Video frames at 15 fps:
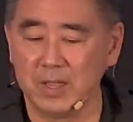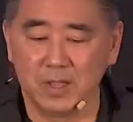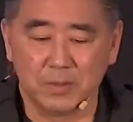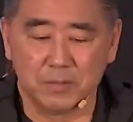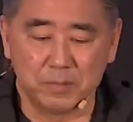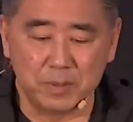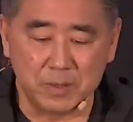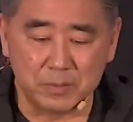
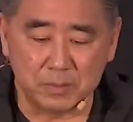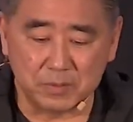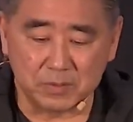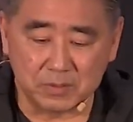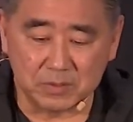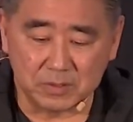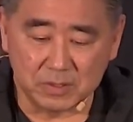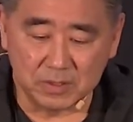
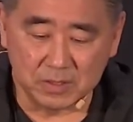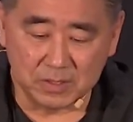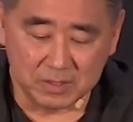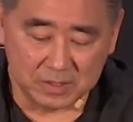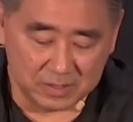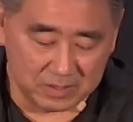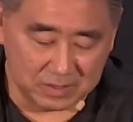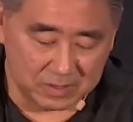People,
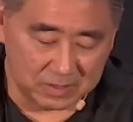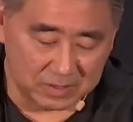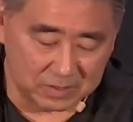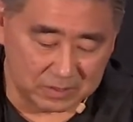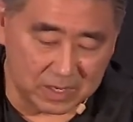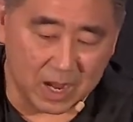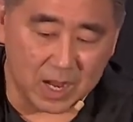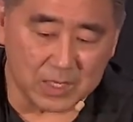
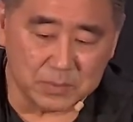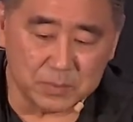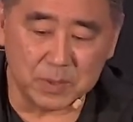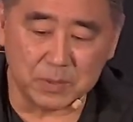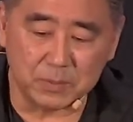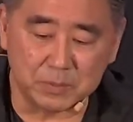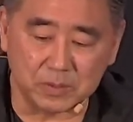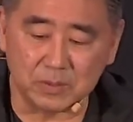God's
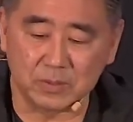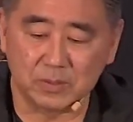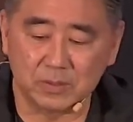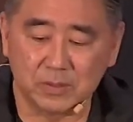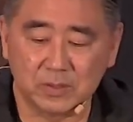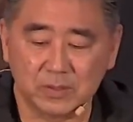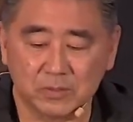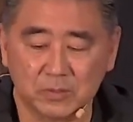people,
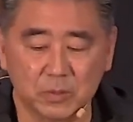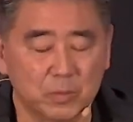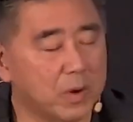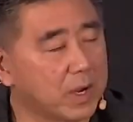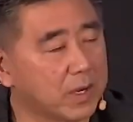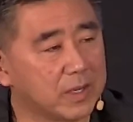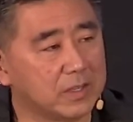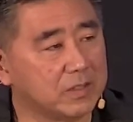were
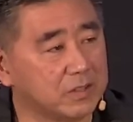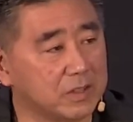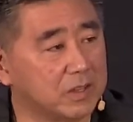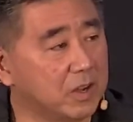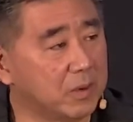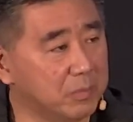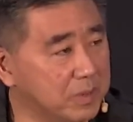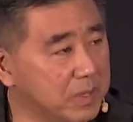walking in
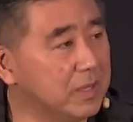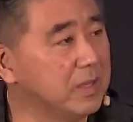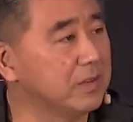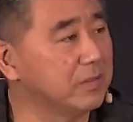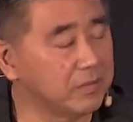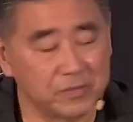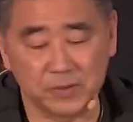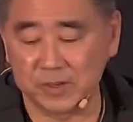
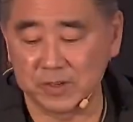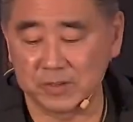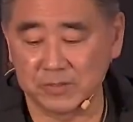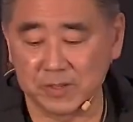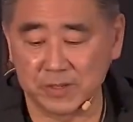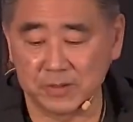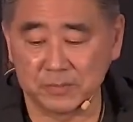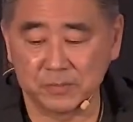obedient fear of
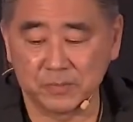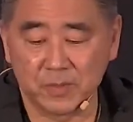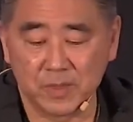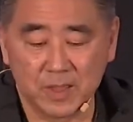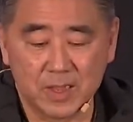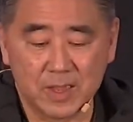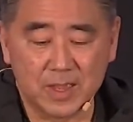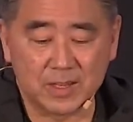him
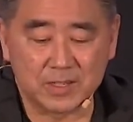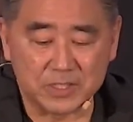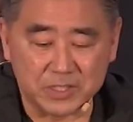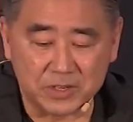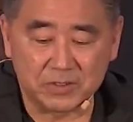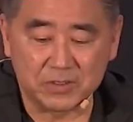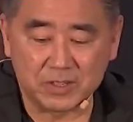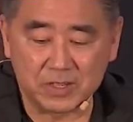and
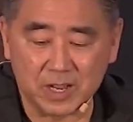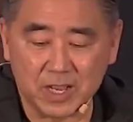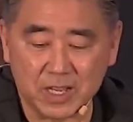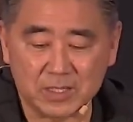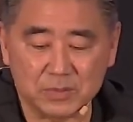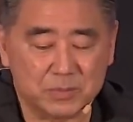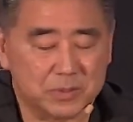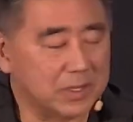sharing the
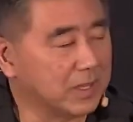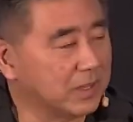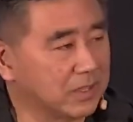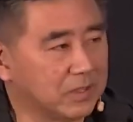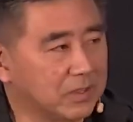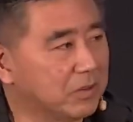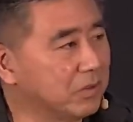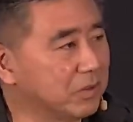gospel, and the
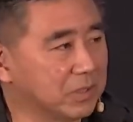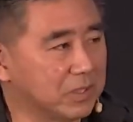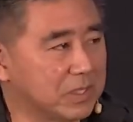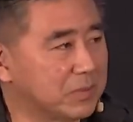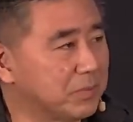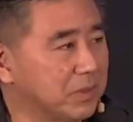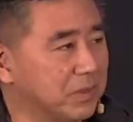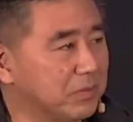Holy
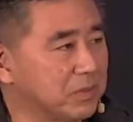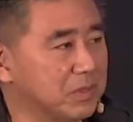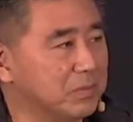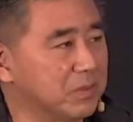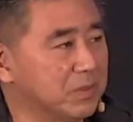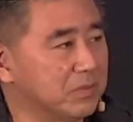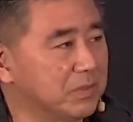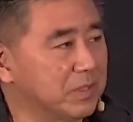Spirit was
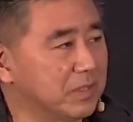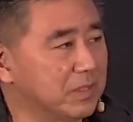moving.